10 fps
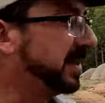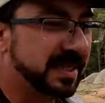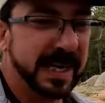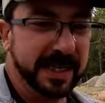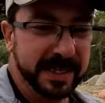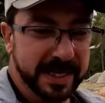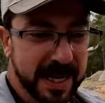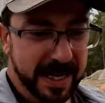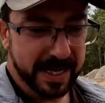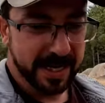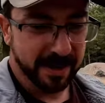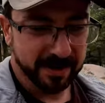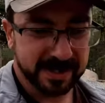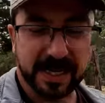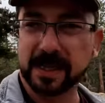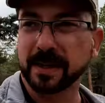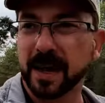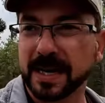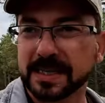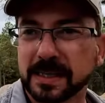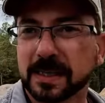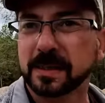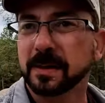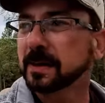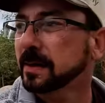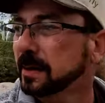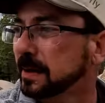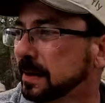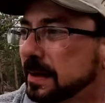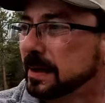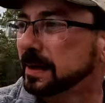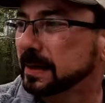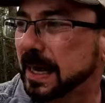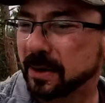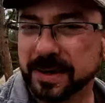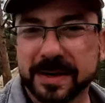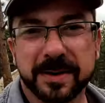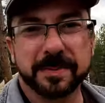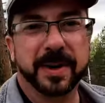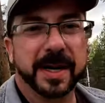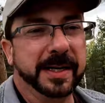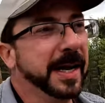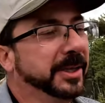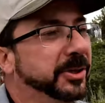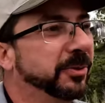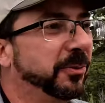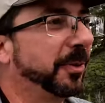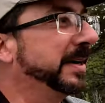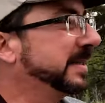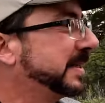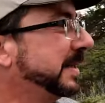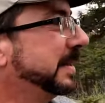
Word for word: the second day here, second night, out here in Pike National Forest.